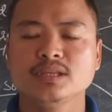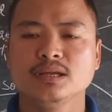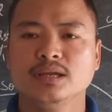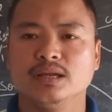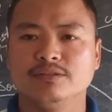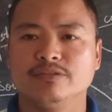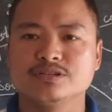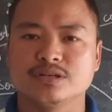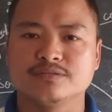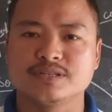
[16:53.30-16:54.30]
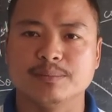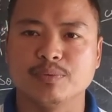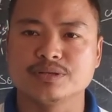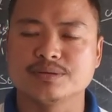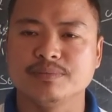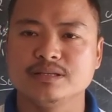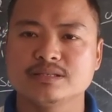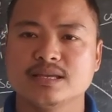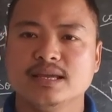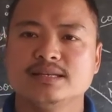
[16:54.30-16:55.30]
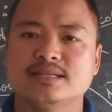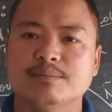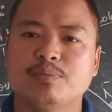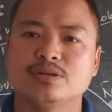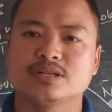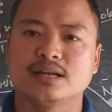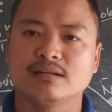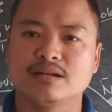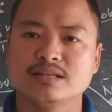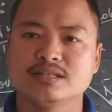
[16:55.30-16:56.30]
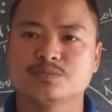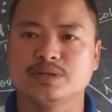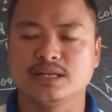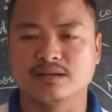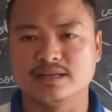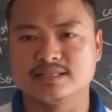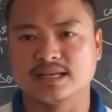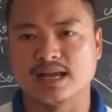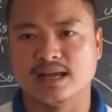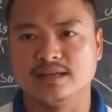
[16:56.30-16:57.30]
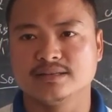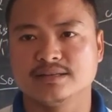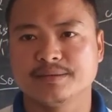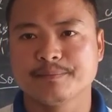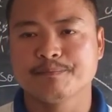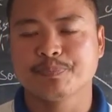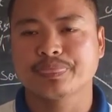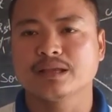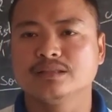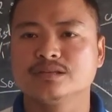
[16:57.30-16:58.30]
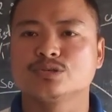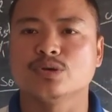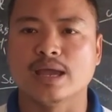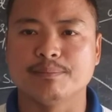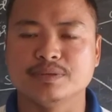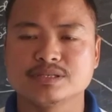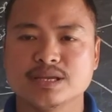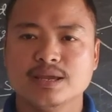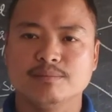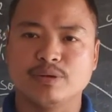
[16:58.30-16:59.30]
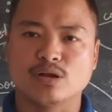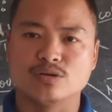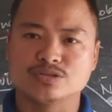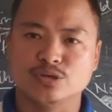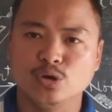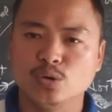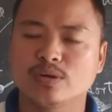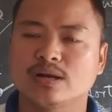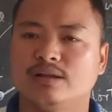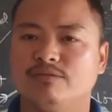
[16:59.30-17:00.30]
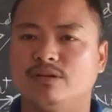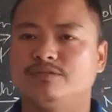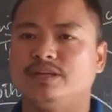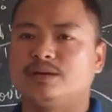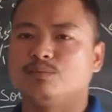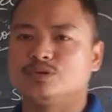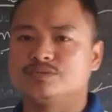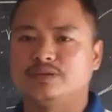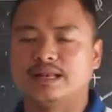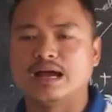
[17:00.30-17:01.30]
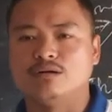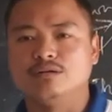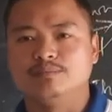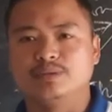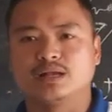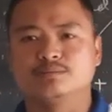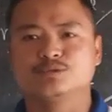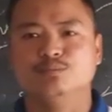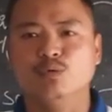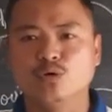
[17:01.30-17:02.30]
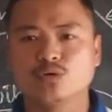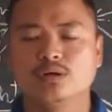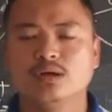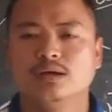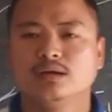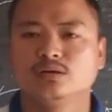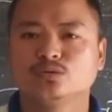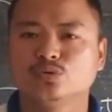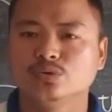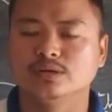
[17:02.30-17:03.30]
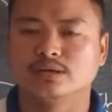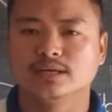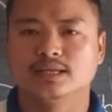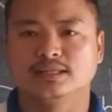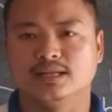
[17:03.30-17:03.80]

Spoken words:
Inversion of temperature means temperature increases with decreasing height. This so happens because the lower level of the atmosphere now becomes more cooler than as